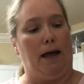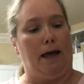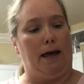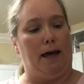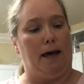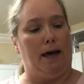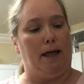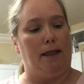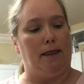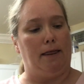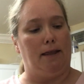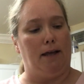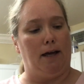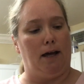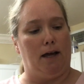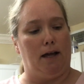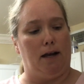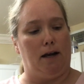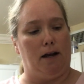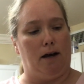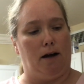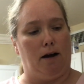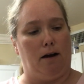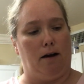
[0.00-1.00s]
and
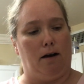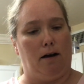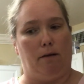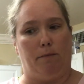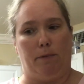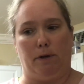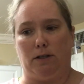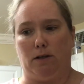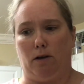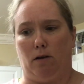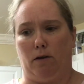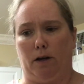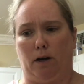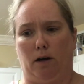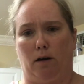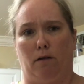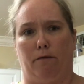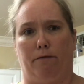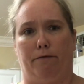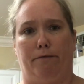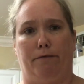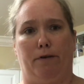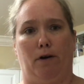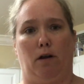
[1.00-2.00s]
then it's only going
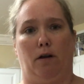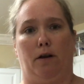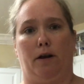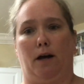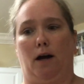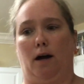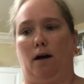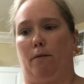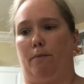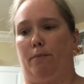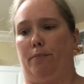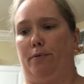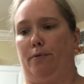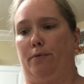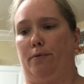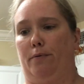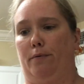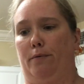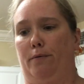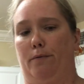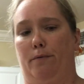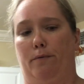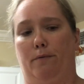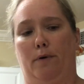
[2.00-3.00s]
to fill it up
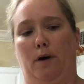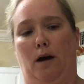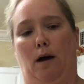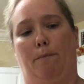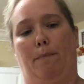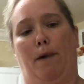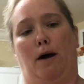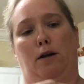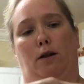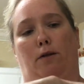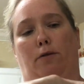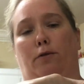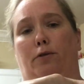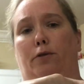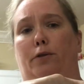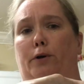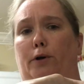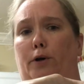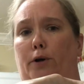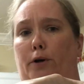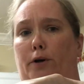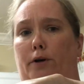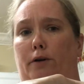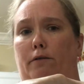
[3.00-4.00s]
about
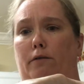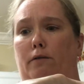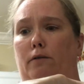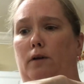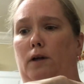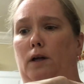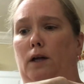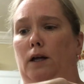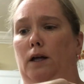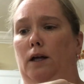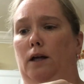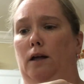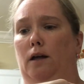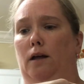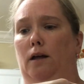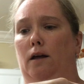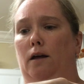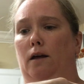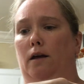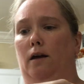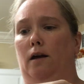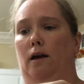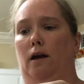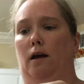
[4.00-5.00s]
1/3.
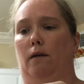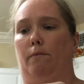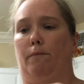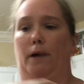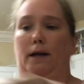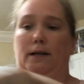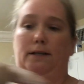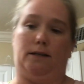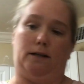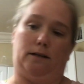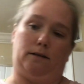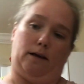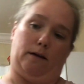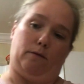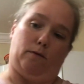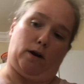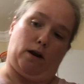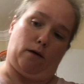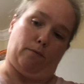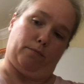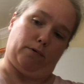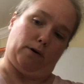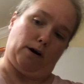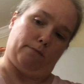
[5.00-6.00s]
And basically
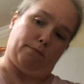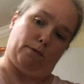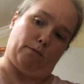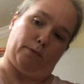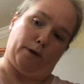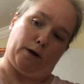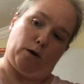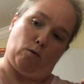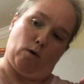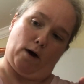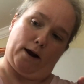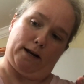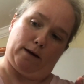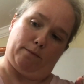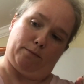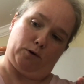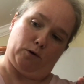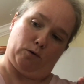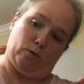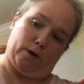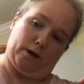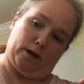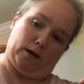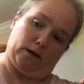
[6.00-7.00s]
what I'll probably wind up
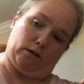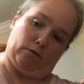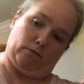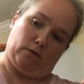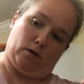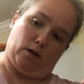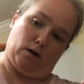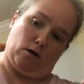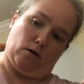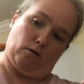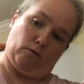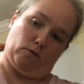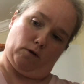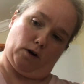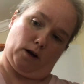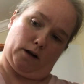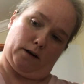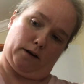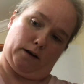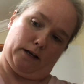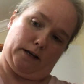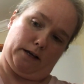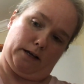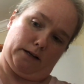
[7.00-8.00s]
doing in the long
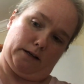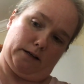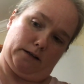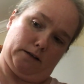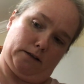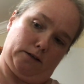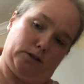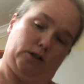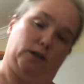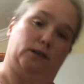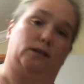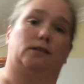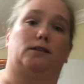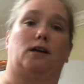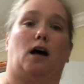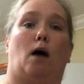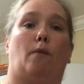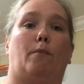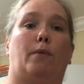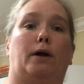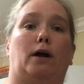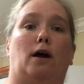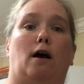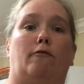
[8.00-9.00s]
run is just
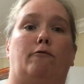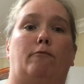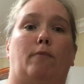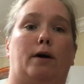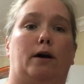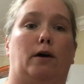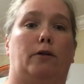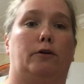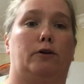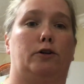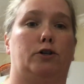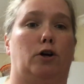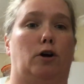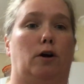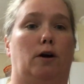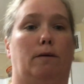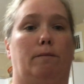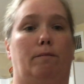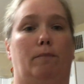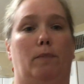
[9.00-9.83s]
topping off my other jar.